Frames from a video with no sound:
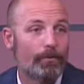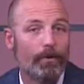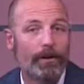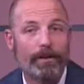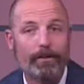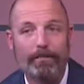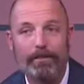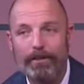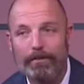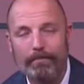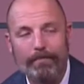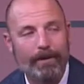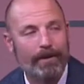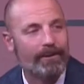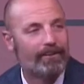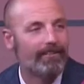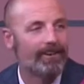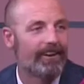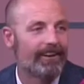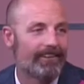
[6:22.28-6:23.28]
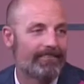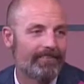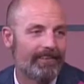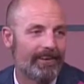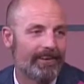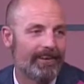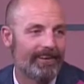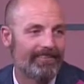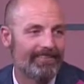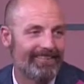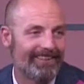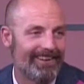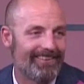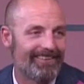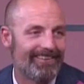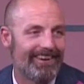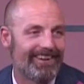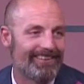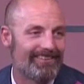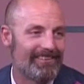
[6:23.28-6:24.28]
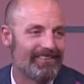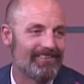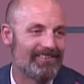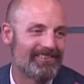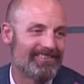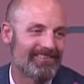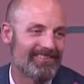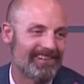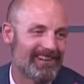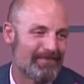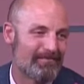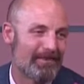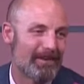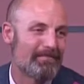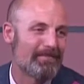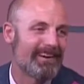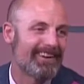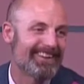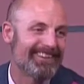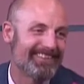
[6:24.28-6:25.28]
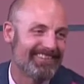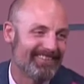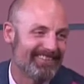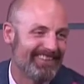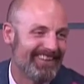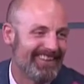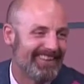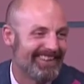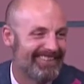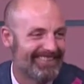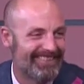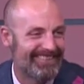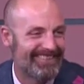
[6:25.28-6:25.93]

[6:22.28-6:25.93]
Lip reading: 20-minute bike ride if I choose to ride my bike some days.